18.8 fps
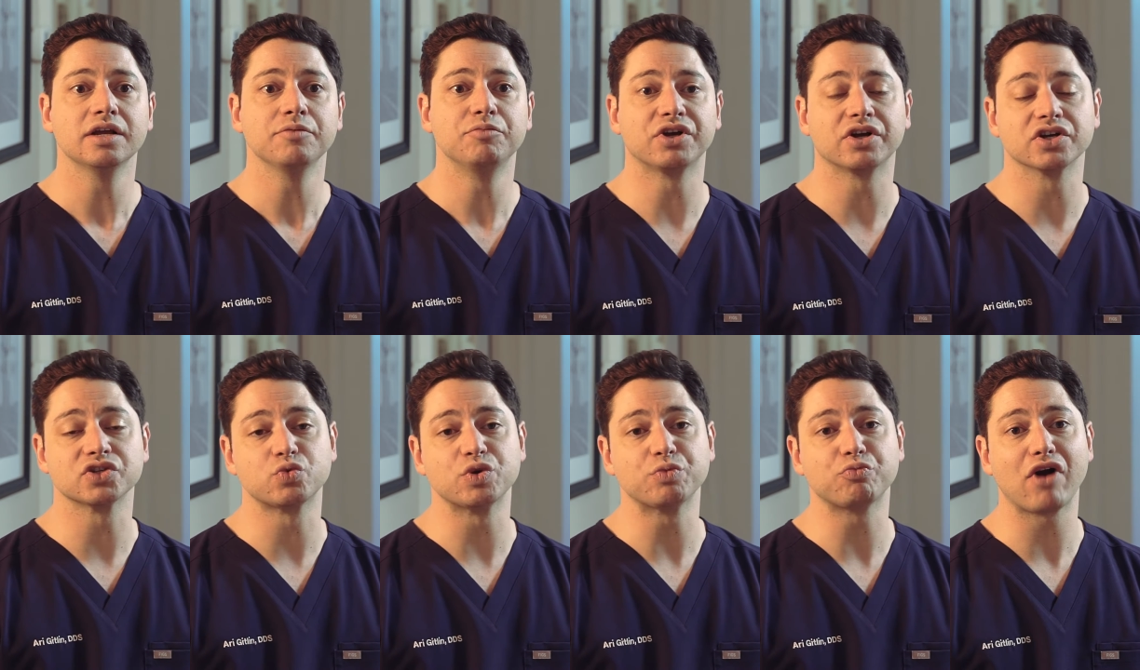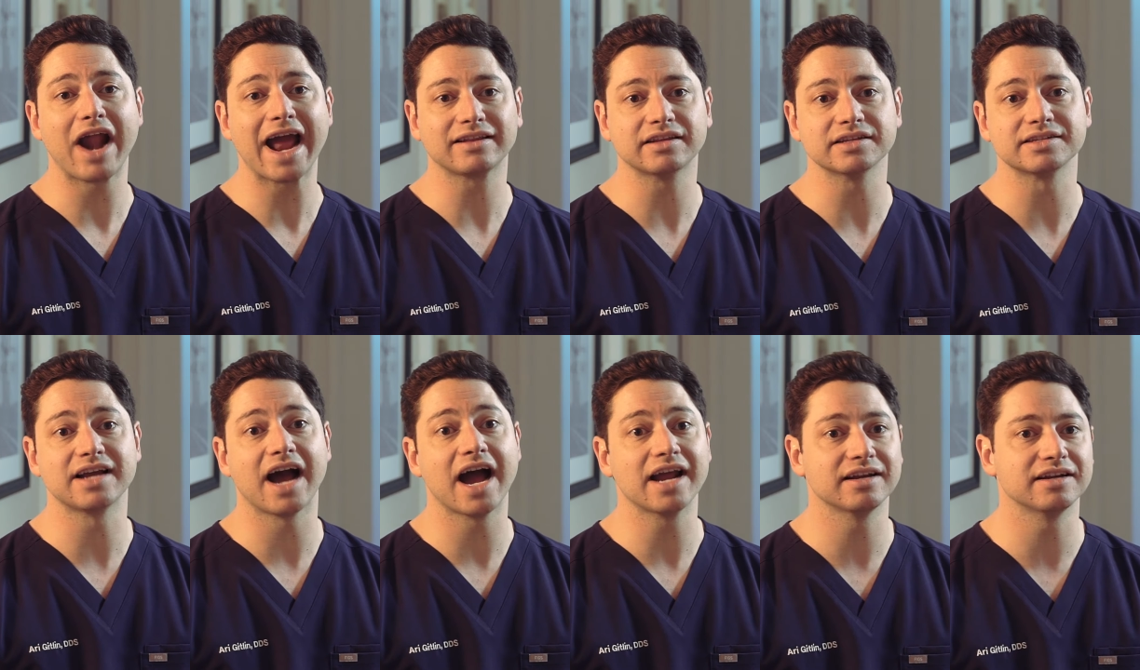because we practice
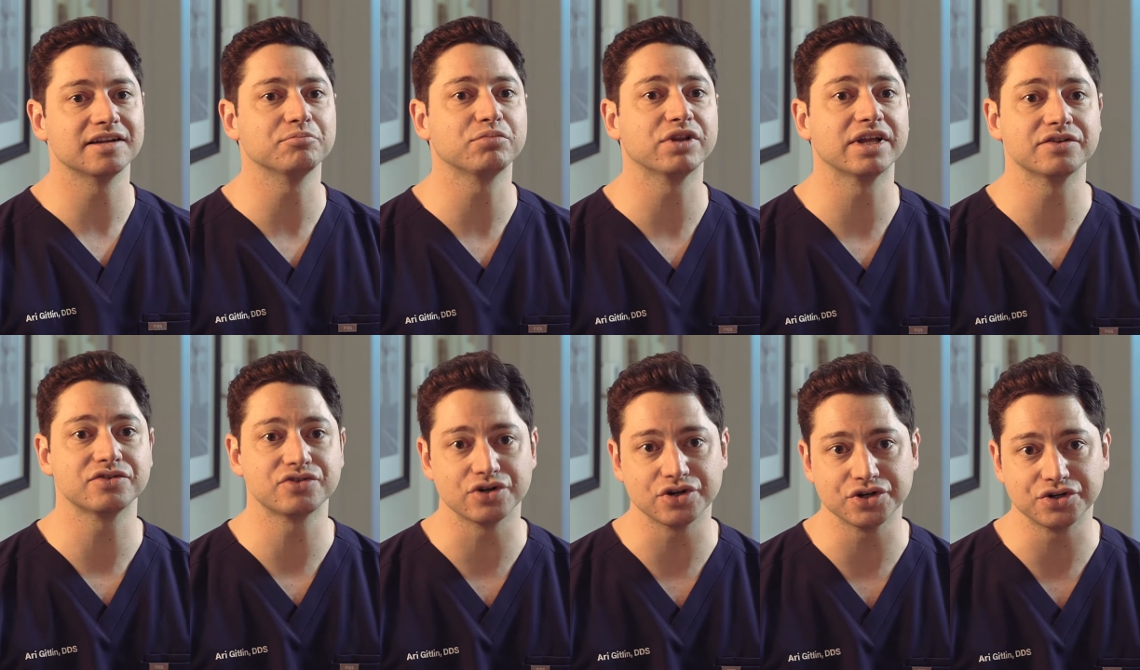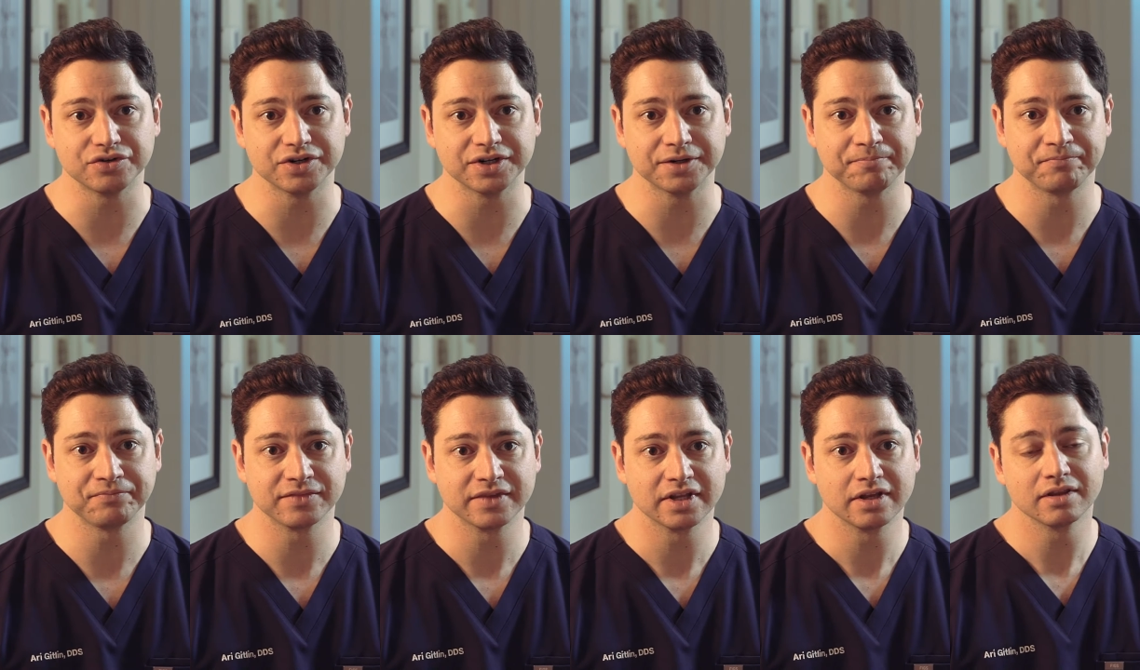guided implant surgery.
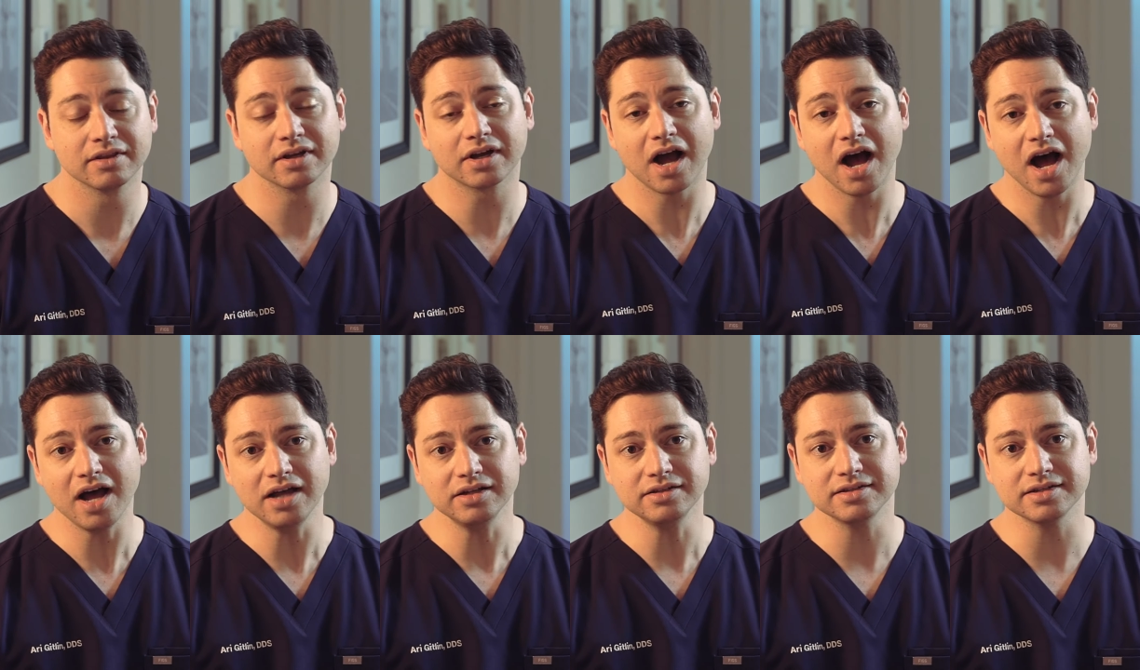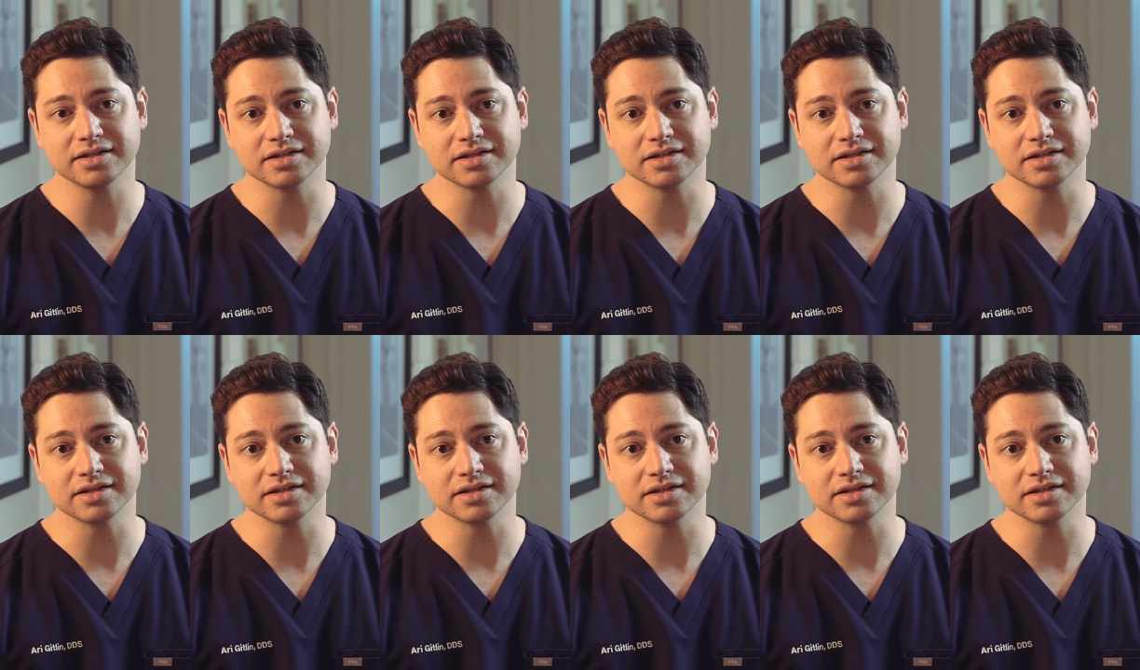The cons